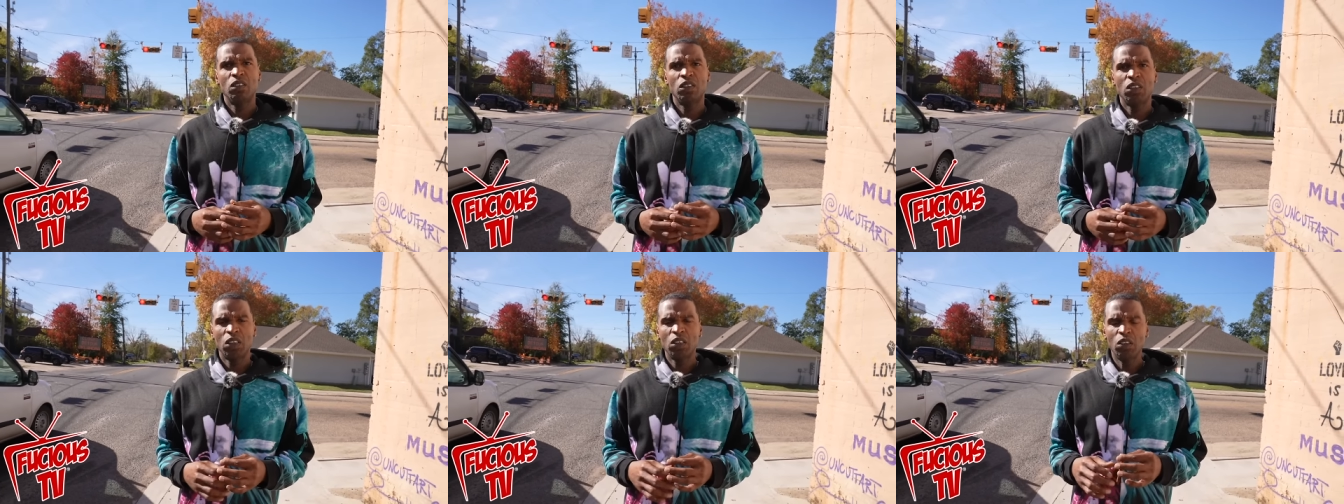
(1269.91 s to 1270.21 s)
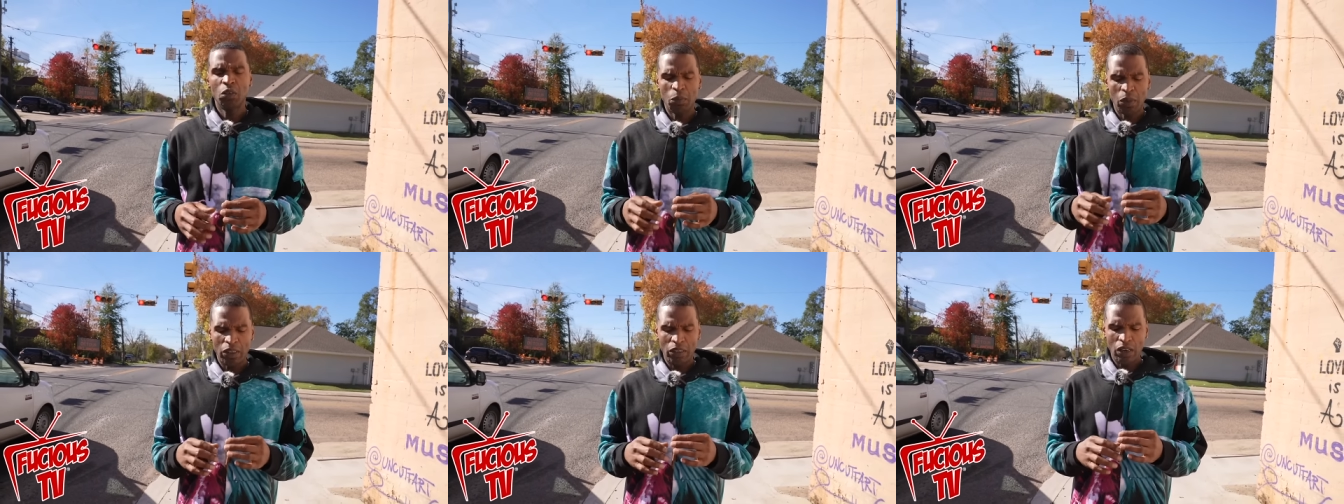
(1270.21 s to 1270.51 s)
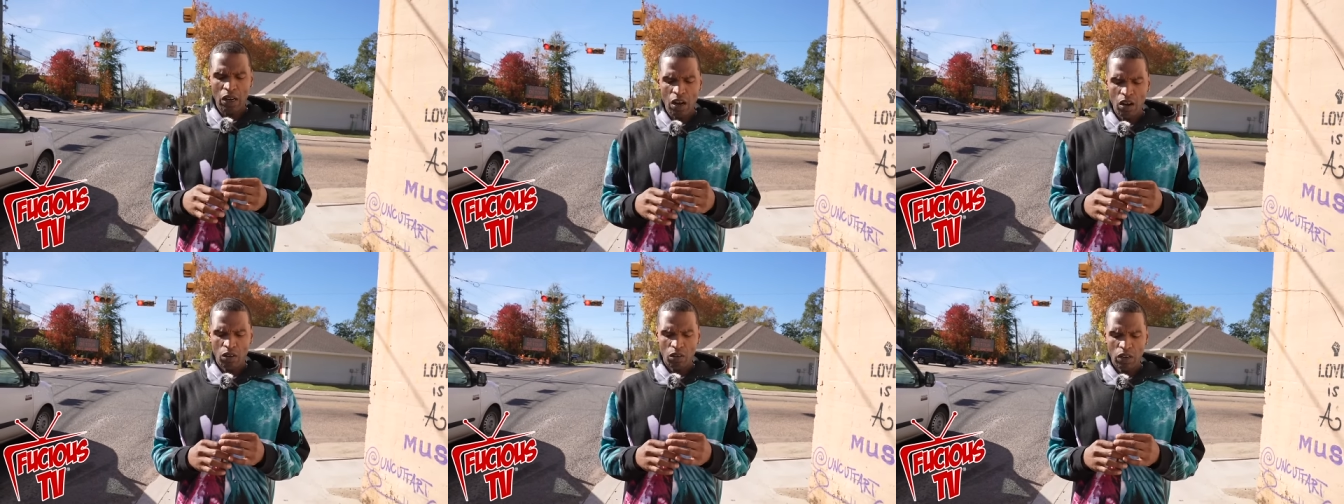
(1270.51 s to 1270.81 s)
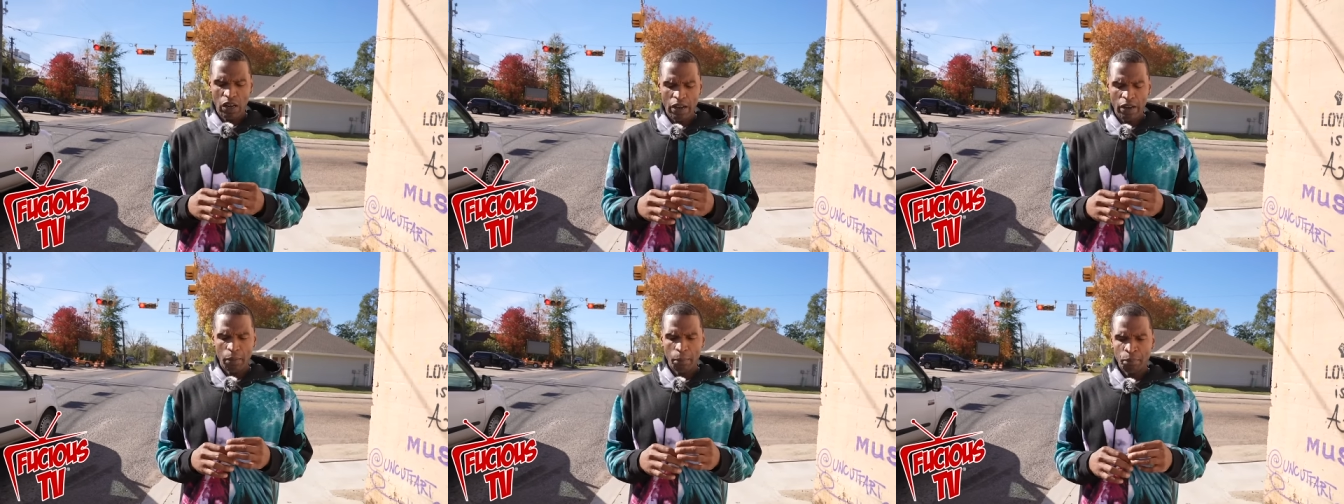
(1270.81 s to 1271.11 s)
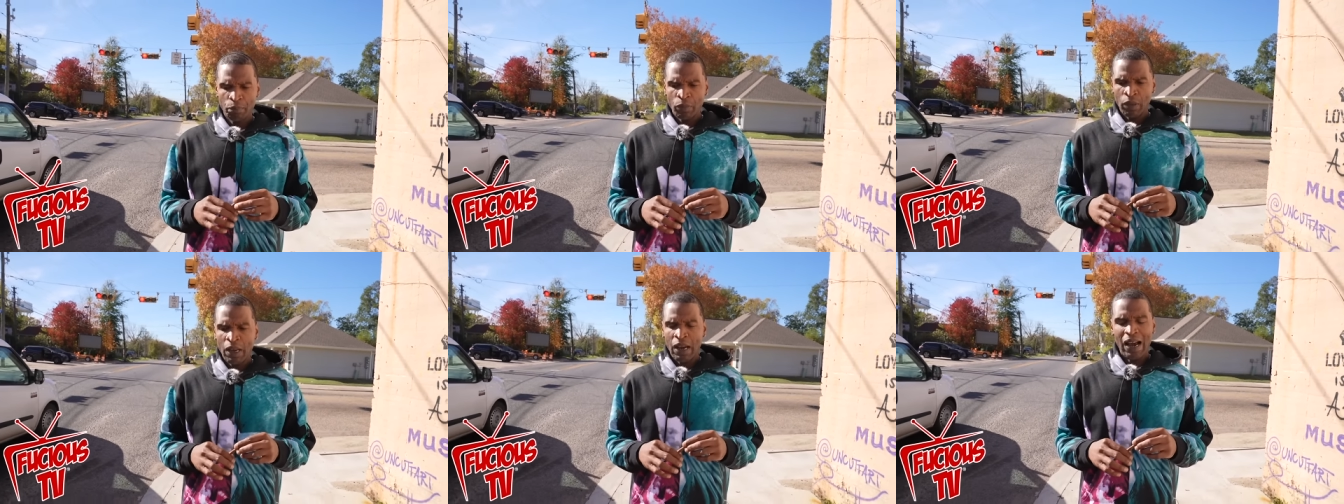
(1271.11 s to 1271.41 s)
G was my dog. Like,
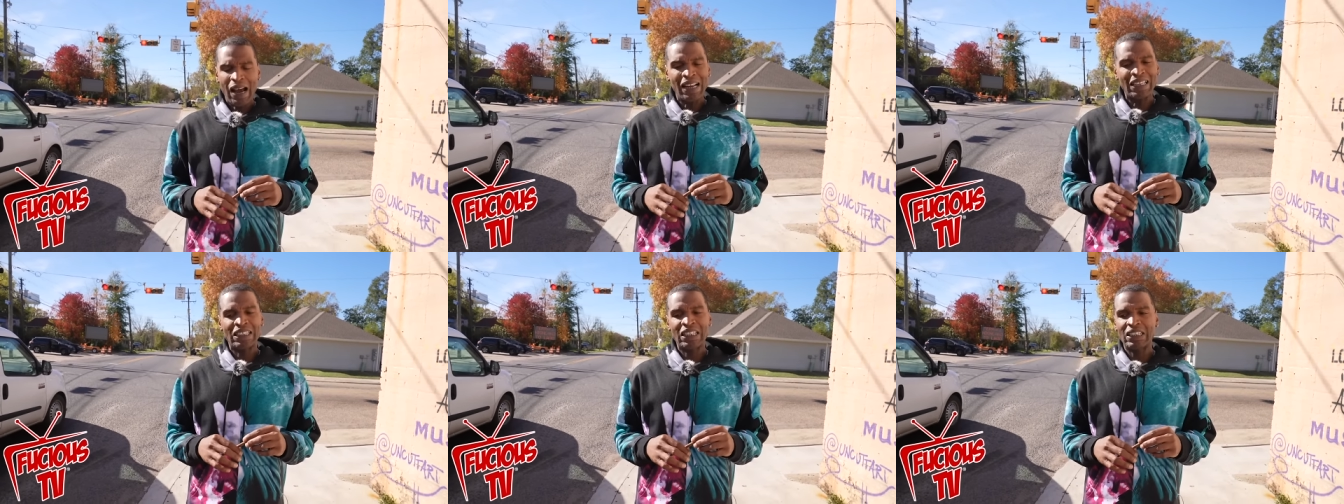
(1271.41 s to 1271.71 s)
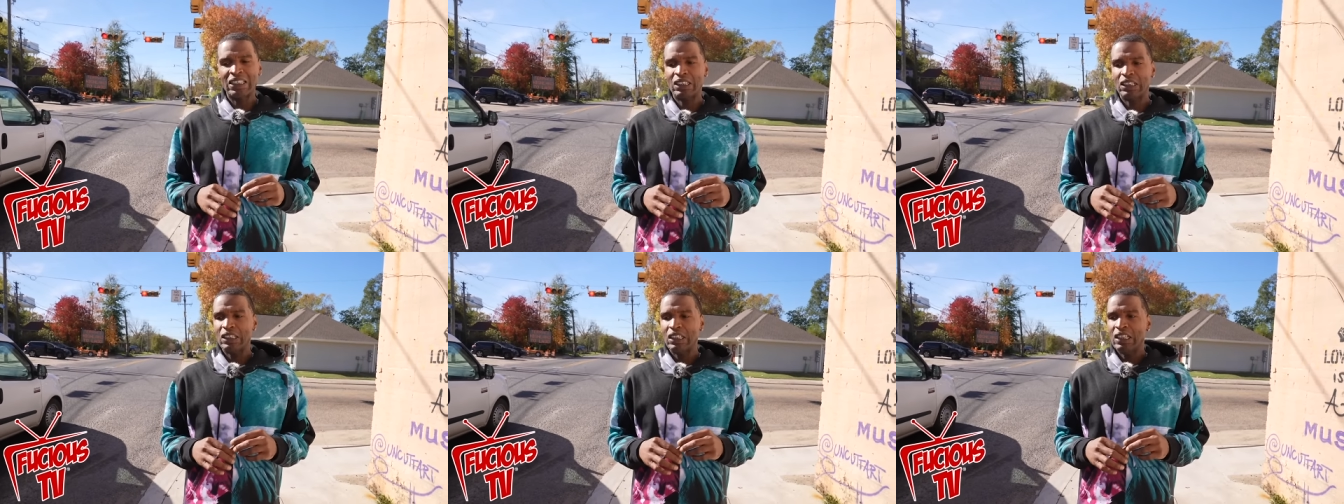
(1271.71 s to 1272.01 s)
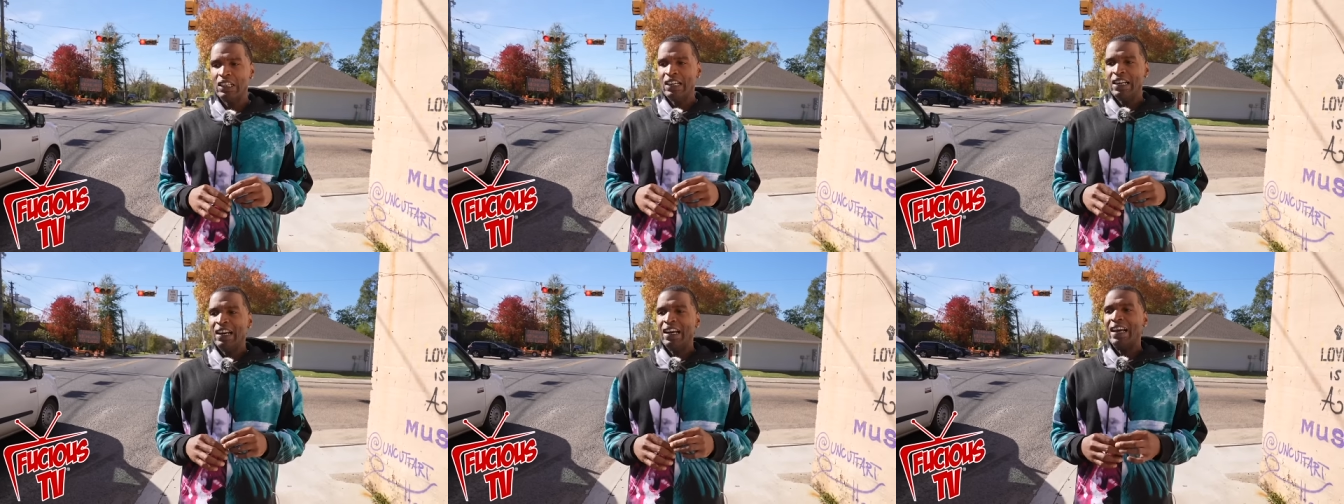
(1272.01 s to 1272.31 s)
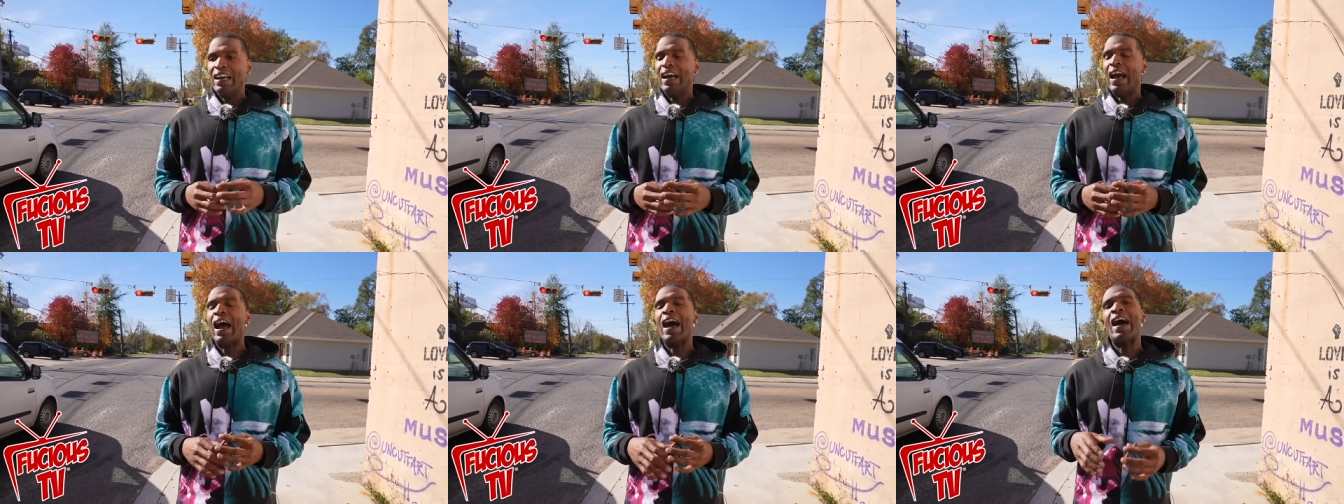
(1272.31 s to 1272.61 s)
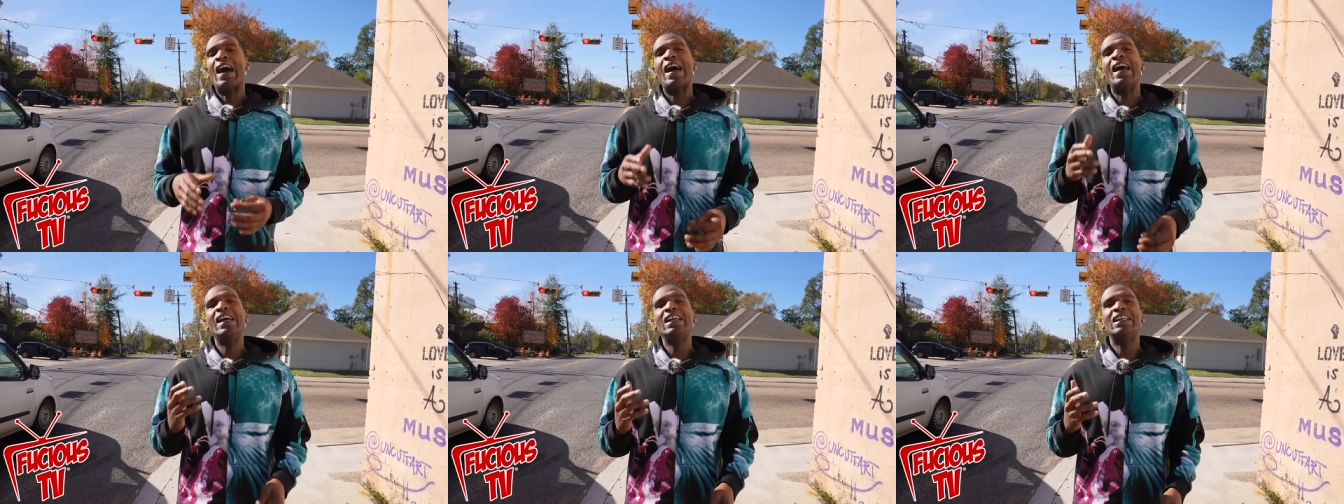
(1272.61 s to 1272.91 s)
I just, I
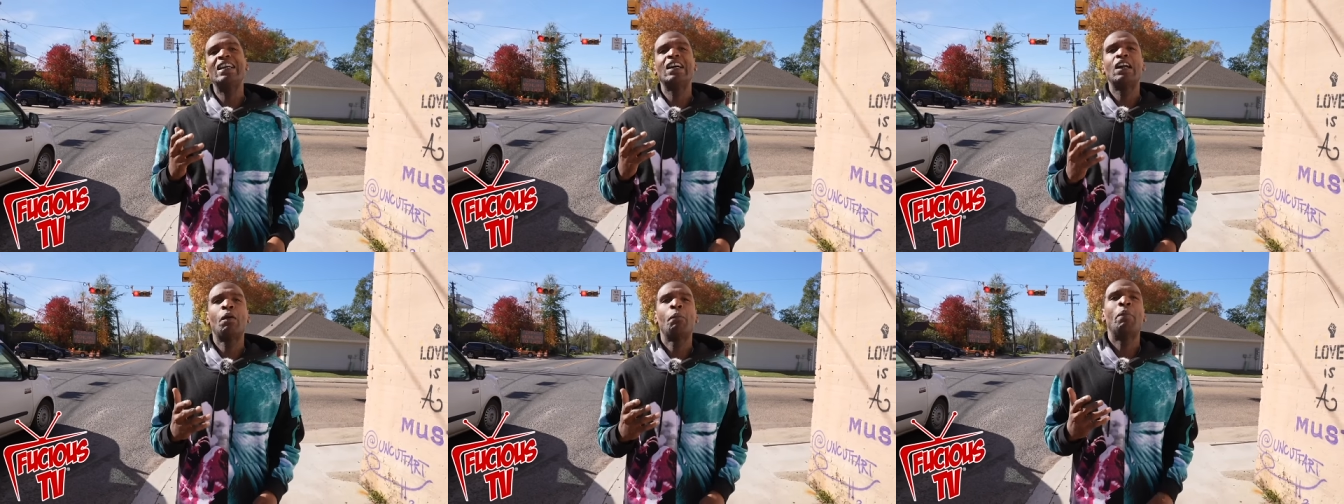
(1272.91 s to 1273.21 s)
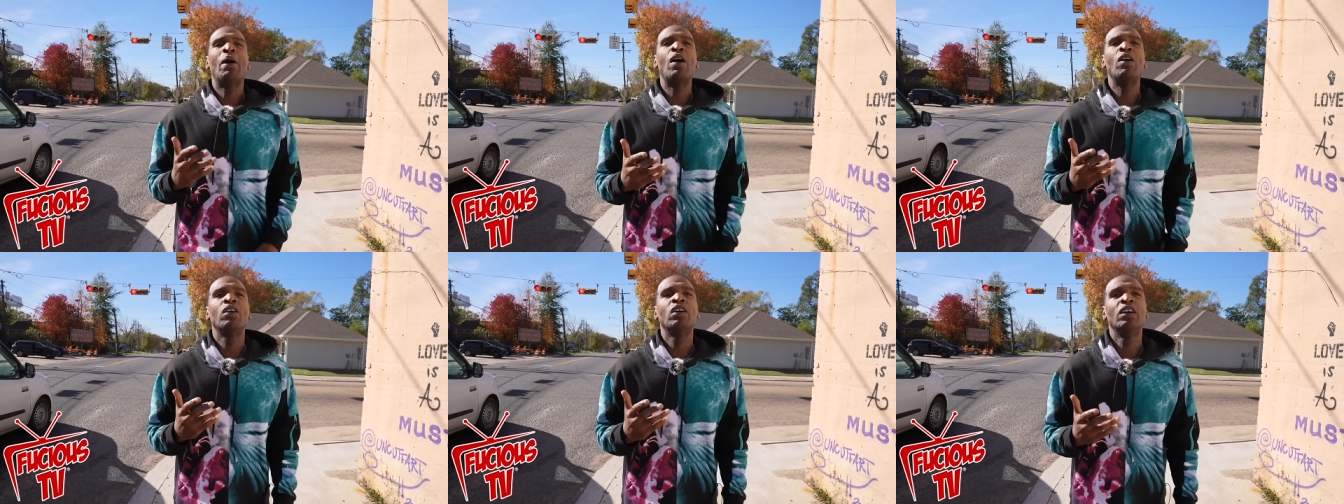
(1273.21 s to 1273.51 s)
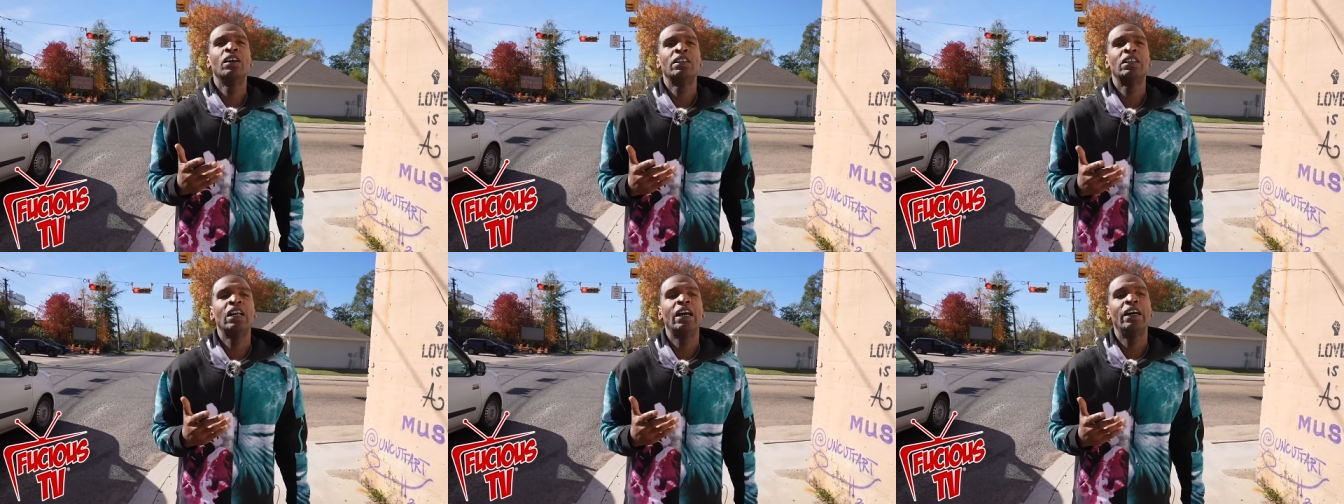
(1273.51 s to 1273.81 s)
hate that about us.